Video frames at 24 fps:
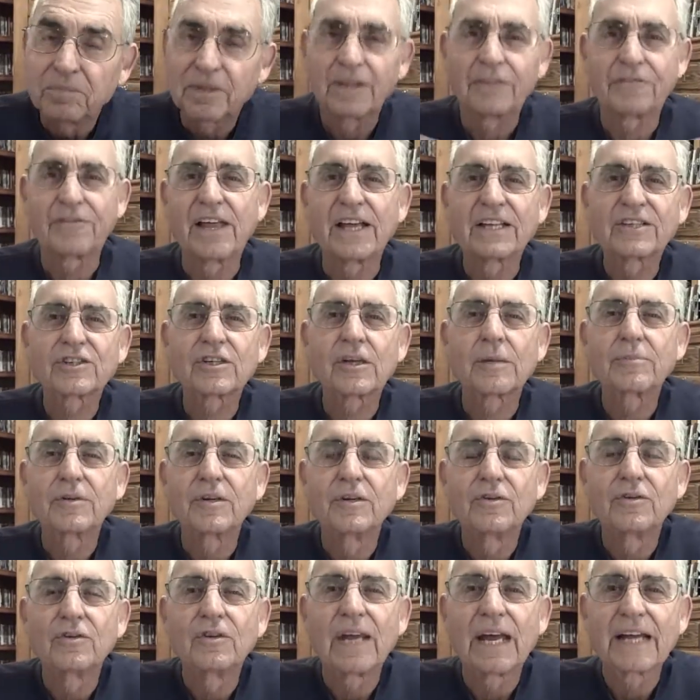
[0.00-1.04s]
If that's
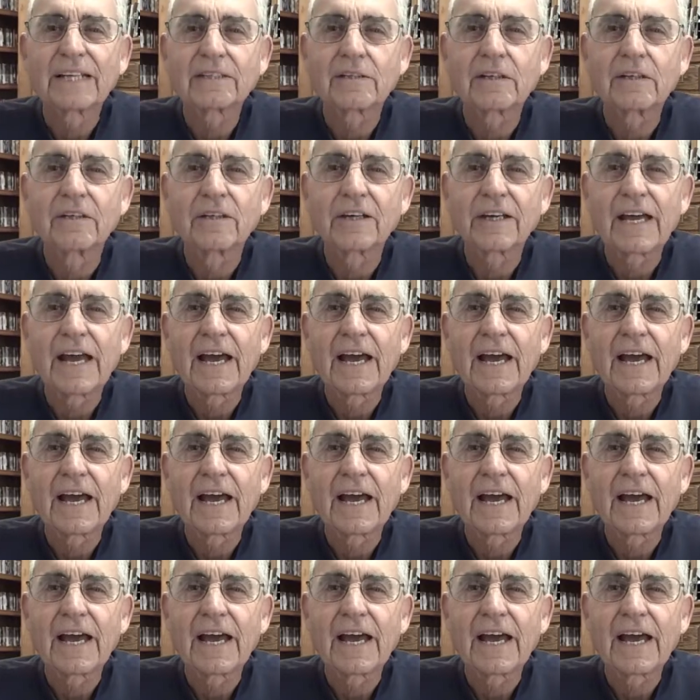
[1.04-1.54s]
something you'd like to look